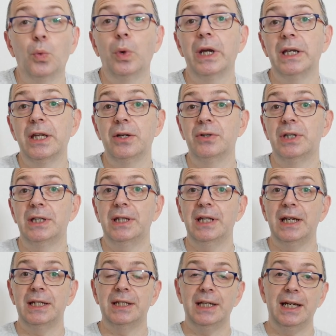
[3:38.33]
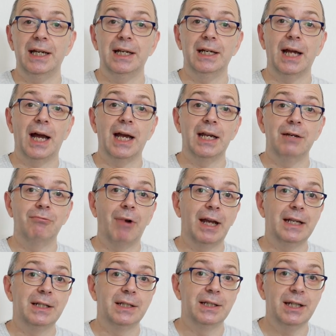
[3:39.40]
We're using this in a
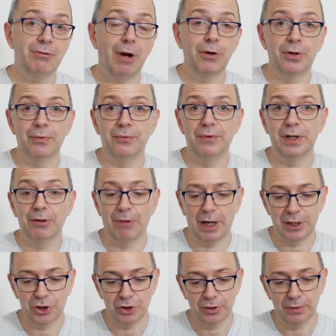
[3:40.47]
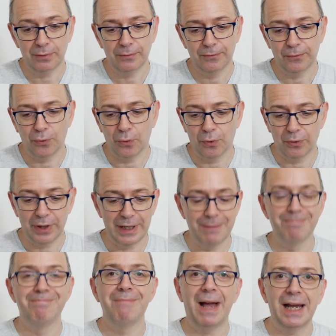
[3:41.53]
RAID 0 configuration for the
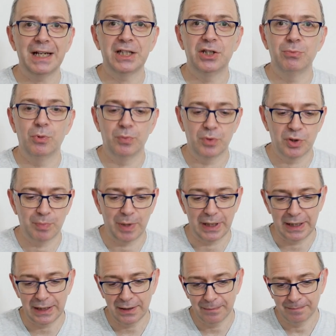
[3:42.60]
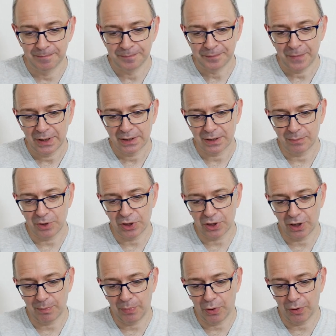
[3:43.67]
maximum speed. So I'm just
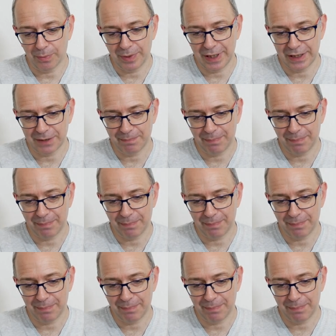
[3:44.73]
going to pop this